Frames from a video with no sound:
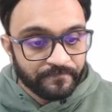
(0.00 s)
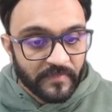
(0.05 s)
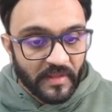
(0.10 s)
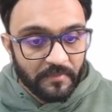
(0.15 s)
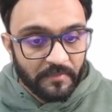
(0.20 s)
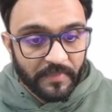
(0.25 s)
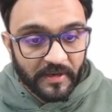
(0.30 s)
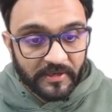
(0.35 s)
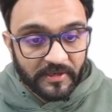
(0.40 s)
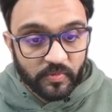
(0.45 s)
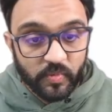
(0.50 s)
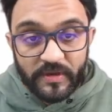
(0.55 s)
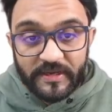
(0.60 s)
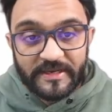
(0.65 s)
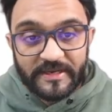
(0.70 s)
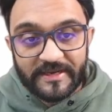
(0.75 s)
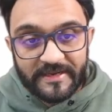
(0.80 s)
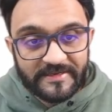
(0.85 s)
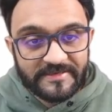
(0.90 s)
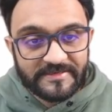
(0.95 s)
But we
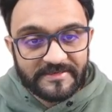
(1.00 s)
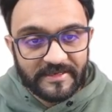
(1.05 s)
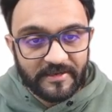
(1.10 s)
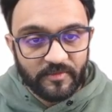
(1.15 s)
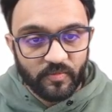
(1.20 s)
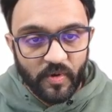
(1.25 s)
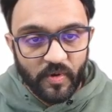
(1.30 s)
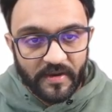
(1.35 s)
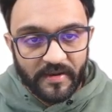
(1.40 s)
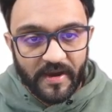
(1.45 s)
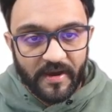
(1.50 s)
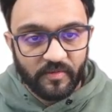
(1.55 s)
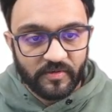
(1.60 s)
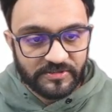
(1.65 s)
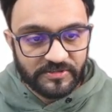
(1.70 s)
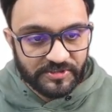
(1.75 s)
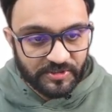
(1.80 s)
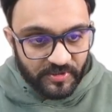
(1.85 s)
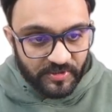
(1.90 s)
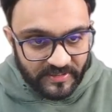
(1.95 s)
did it in one hour.
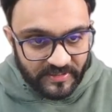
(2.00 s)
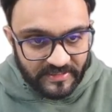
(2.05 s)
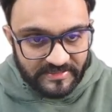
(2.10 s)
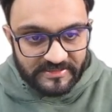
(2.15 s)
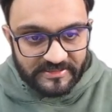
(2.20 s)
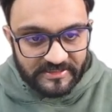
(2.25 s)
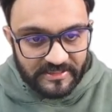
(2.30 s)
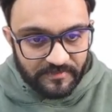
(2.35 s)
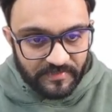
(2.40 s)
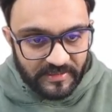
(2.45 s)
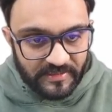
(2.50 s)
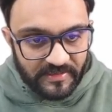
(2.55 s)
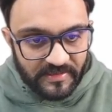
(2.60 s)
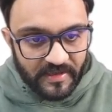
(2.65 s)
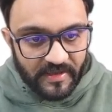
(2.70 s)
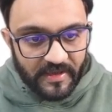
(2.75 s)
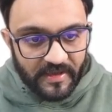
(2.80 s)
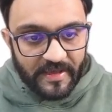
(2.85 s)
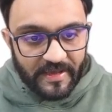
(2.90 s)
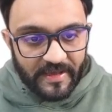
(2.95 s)
So you can see me
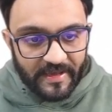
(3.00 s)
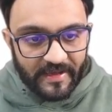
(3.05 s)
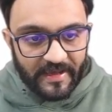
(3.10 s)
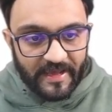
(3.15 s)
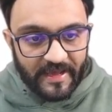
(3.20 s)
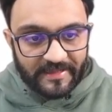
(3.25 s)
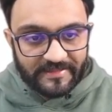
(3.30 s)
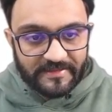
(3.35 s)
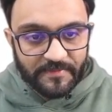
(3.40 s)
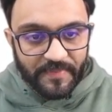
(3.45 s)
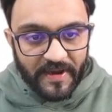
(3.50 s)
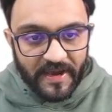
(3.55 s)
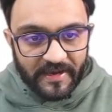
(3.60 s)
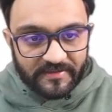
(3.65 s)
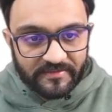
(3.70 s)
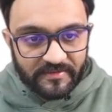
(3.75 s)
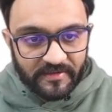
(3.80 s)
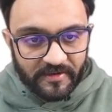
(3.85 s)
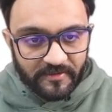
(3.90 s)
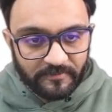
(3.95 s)
uh, at the back
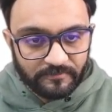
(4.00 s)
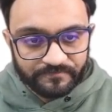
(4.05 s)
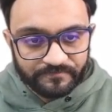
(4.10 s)
there.